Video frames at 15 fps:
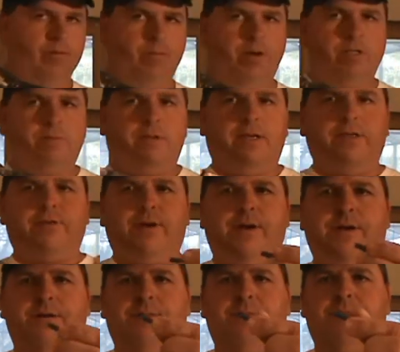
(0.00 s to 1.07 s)
butt splice right
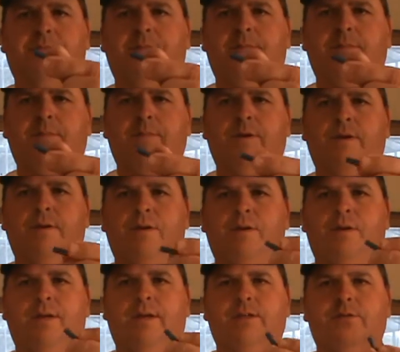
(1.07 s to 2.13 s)
here.
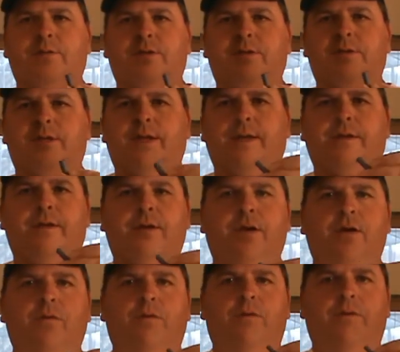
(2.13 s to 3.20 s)
That's what it looks like.
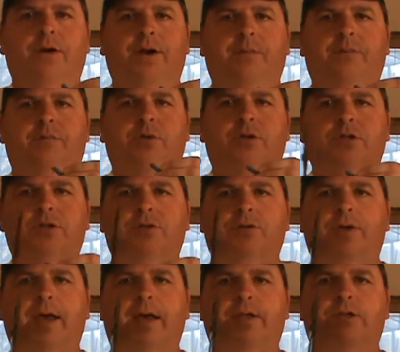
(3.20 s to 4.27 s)
Well, we're going to put
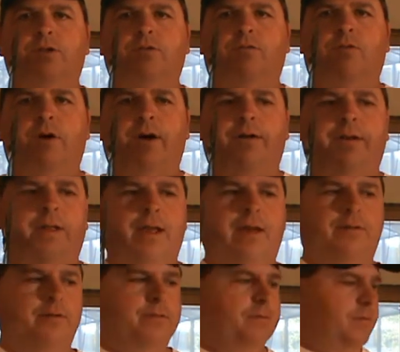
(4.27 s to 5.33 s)
2 gauges of wire
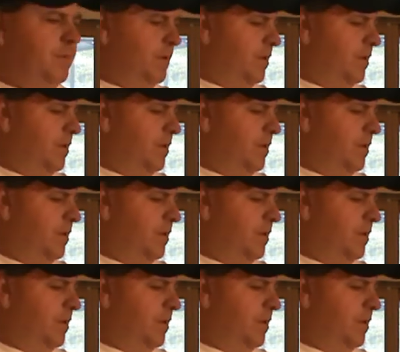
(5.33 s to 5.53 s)
together,